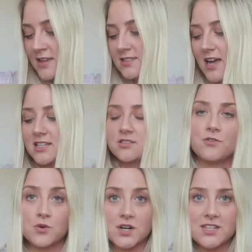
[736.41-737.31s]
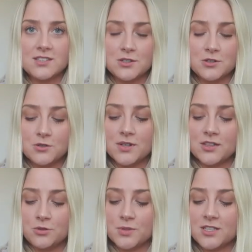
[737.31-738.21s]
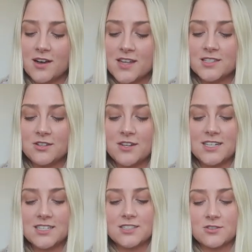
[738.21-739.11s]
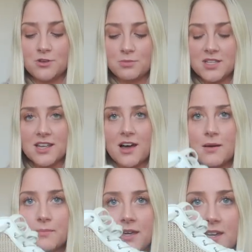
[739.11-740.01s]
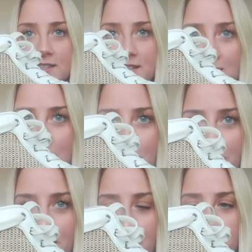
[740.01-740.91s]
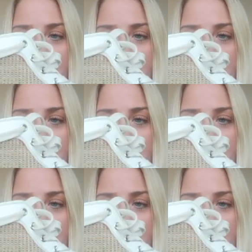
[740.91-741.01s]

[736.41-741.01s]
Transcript: Size 42 in Louboutins, you need to scoop these up because I know they're gonna go